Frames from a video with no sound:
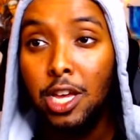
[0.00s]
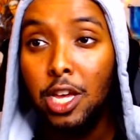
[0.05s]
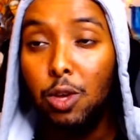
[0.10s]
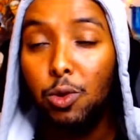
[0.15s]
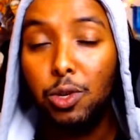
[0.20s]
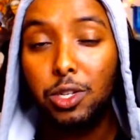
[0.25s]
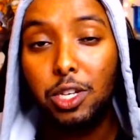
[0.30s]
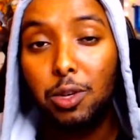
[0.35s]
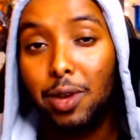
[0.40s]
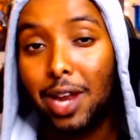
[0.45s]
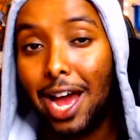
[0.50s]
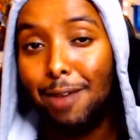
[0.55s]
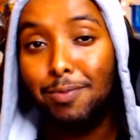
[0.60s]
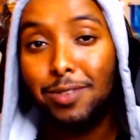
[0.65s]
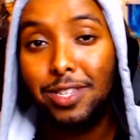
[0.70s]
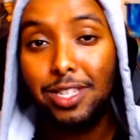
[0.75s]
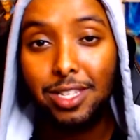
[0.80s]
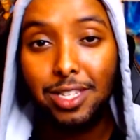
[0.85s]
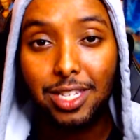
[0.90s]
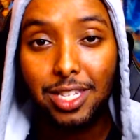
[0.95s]
We'll see what
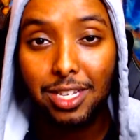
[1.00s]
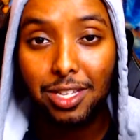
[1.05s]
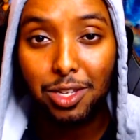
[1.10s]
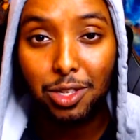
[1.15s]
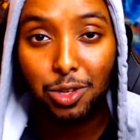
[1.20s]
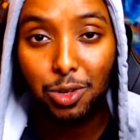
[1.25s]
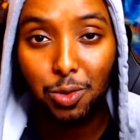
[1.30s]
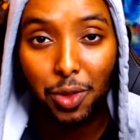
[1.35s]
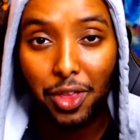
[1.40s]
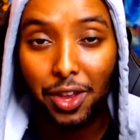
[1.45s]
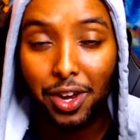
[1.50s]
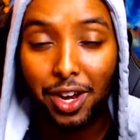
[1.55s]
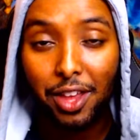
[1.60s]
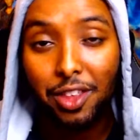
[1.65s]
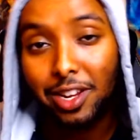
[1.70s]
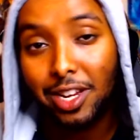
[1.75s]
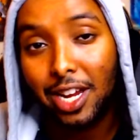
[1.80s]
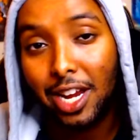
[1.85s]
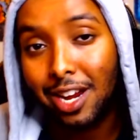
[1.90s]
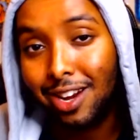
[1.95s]
happens in season two with
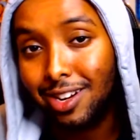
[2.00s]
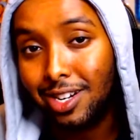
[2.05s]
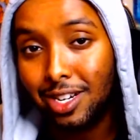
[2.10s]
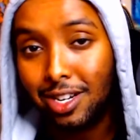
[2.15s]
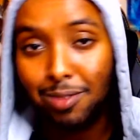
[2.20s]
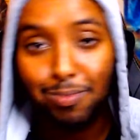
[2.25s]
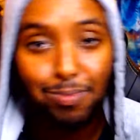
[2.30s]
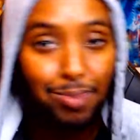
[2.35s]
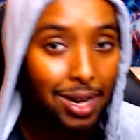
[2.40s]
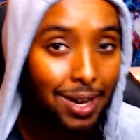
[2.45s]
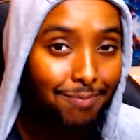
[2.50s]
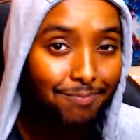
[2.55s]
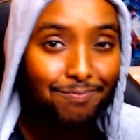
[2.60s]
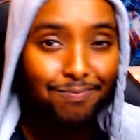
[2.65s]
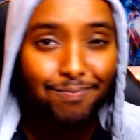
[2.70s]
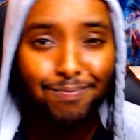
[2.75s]
another character, but